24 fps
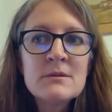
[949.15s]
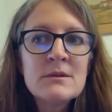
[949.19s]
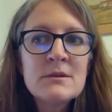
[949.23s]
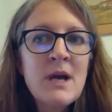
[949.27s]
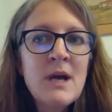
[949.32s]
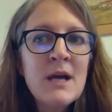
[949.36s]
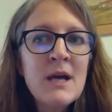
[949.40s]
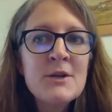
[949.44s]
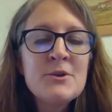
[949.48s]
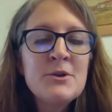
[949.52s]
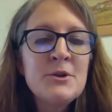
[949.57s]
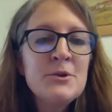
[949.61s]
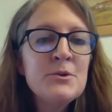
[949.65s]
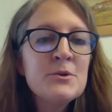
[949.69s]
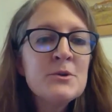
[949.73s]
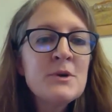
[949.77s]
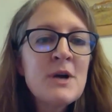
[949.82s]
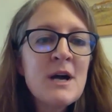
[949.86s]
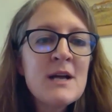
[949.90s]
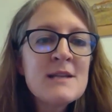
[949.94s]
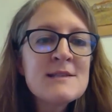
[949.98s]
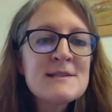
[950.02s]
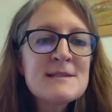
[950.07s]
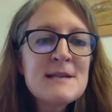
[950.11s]
not a new
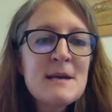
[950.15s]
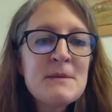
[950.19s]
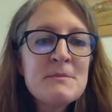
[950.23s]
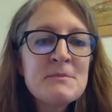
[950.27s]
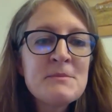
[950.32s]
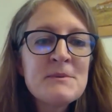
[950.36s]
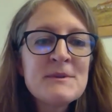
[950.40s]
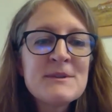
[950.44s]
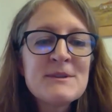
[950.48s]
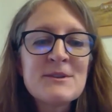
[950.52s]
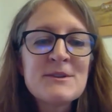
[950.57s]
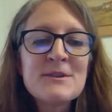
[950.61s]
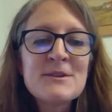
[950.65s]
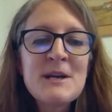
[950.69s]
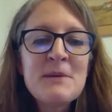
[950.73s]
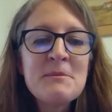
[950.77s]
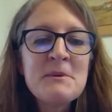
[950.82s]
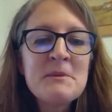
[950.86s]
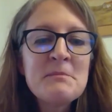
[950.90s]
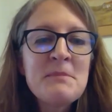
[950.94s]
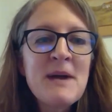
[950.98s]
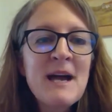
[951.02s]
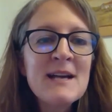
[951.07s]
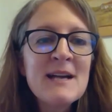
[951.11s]
concept, but they're
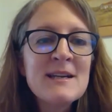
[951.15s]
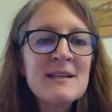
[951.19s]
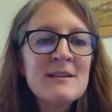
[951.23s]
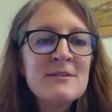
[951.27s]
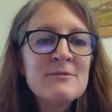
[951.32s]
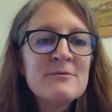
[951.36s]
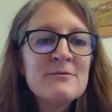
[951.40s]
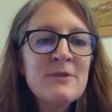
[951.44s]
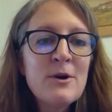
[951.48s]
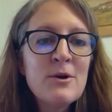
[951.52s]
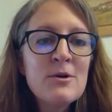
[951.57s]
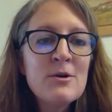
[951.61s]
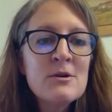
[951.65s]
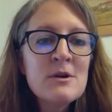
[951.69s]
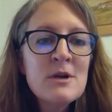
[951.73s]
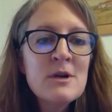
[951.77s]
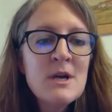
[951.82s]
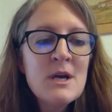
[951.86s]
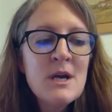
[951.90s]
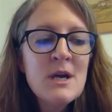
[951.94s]
coming back in vogue.